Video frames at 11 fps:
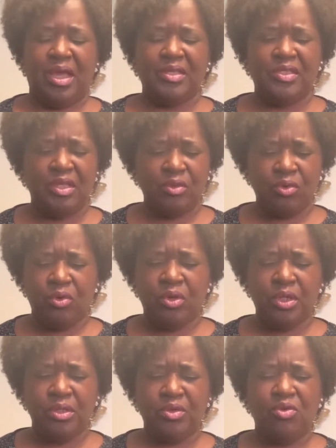I said,
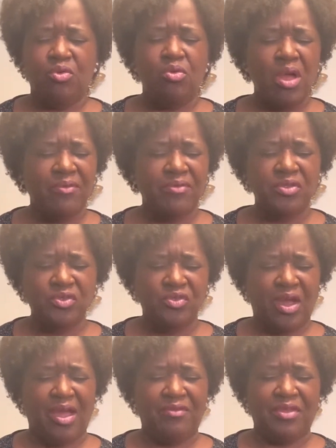Lord, whoever is
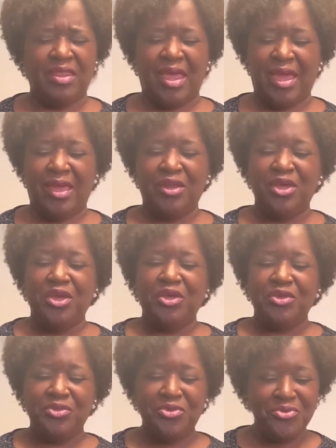driving that
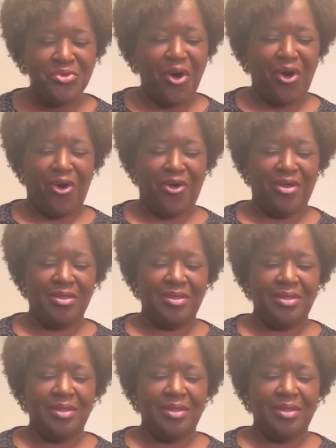U-Haul,